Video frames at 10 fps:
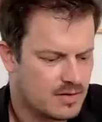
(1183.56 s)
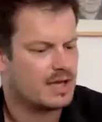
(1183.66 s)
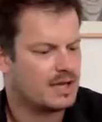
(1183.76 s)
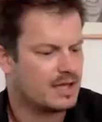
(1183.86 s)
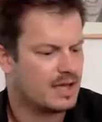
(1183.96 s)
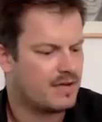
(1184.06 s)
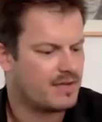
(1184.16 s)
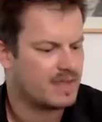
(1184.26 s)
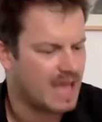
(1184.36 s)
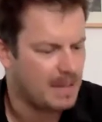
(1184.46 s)
I think
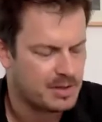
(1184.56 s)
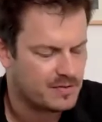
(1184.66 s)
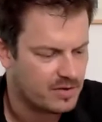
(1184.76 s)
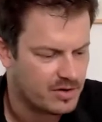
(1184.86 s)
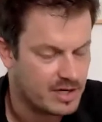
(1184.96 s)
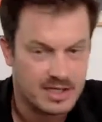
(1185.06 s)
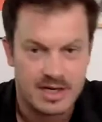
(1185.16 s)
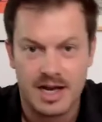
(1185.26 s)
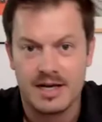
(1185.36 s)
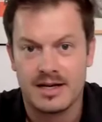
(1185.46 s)
everything happens for a
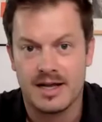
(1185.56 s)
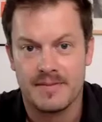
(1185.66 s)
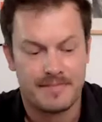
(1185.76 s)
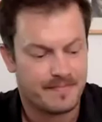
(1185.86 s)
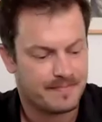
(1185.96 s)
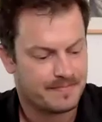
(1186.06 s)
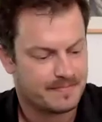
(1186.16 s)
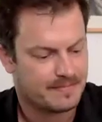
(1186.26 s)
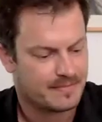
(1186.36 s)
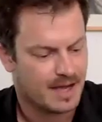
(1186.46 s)
reason, and
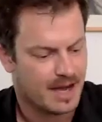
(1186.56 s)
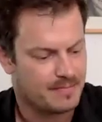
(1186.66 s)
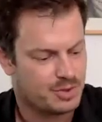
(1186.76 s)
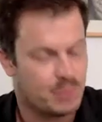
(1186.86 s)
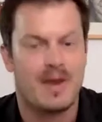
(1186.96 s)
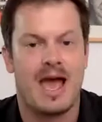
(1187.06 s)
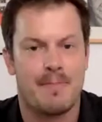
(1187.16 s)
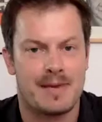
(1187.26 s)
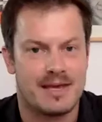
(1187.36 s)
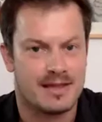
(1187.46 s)
I'm super
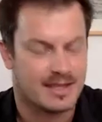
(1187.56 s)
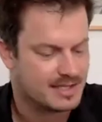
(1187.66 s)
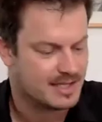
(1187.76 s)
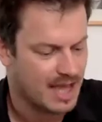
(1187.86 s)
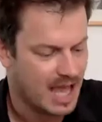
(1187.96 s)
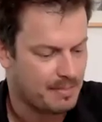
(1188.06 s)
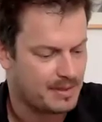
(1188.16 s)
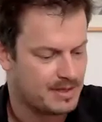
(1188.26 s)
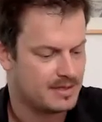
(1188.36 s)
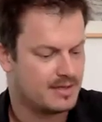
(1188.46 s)
happy this thing
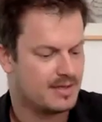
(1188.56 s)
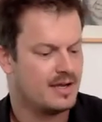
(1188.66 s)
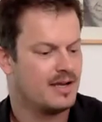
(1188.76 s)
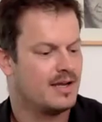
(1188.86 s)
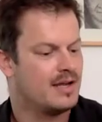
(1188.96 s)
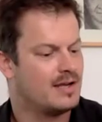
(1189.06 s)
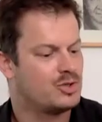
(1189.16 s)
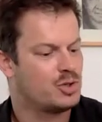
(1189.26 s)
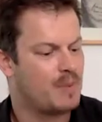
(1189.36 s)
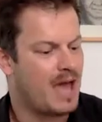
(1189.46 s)
happened.
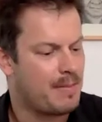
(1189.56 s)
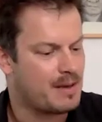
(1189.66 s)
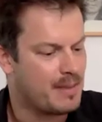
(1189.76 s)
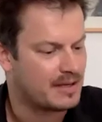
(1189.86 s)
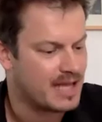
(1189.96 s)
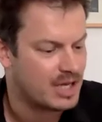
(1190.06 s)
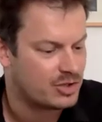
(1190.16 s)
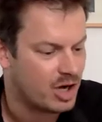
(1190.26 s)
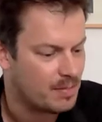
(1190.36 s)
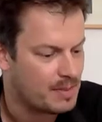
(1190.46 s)
Super happy about the
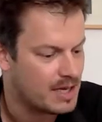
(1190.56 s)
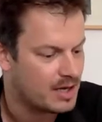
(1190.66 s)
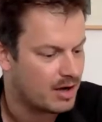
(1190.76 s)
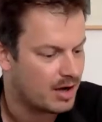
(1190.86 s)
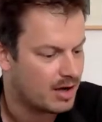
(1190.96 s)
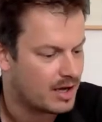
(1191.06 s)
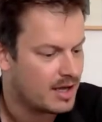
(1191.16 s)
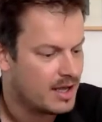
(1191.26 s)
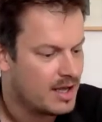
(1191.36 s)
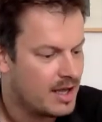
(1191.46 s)
extra hoppy lager.
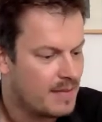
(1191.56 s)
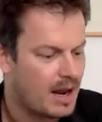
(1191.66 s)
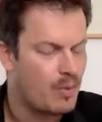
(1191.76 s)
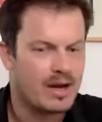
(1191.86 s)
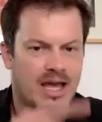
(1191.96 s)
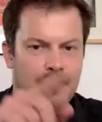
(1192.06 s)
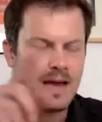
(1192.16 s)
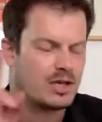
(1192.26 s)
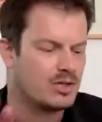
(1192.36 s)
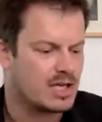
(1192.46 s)
But I want to come
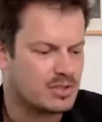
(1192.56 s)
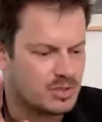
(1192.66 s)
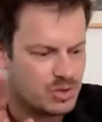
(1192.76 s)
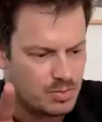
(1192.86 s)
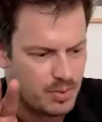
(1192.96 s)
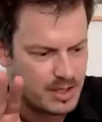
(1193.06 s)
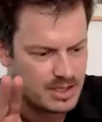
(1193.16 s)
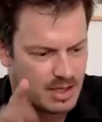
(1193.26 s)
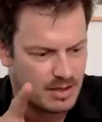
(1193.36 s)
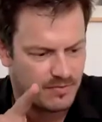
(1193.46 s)
back. You touched on 2
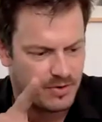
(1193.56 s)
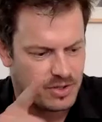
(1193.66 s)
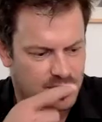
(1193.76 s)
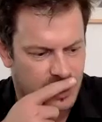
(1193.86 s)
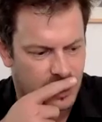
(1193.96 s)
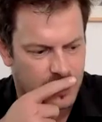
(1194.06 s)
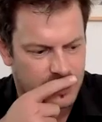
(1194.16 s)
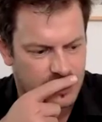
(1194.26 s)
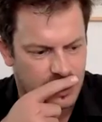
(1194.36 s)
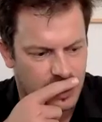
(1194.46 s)
points there. The first thing I
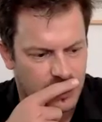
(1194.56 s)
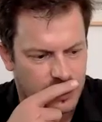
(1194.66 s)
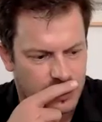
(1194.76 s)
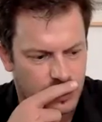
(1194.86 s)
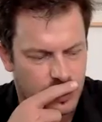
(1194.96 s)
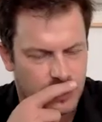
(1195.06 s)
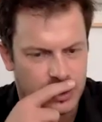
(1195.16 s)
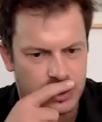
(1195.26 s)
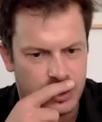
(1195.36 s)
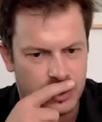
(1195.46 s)
want I want to talk about.
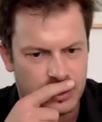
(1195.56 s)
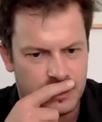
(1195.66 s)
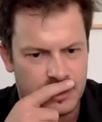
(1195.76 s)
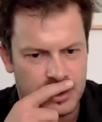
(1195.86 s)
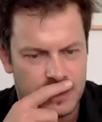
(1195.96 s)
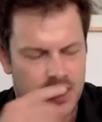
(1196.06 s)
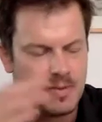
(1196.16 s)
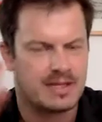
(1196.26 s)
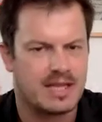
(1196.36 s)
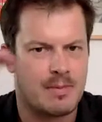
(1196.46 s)
You spoke
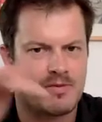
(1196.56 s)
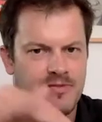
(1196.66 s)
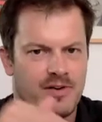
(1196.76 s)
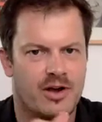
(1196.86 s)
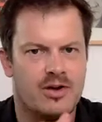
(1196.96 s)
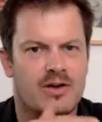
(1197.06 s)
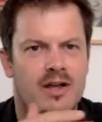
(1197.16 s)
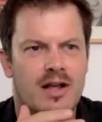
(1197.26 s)
about the ebb and flow.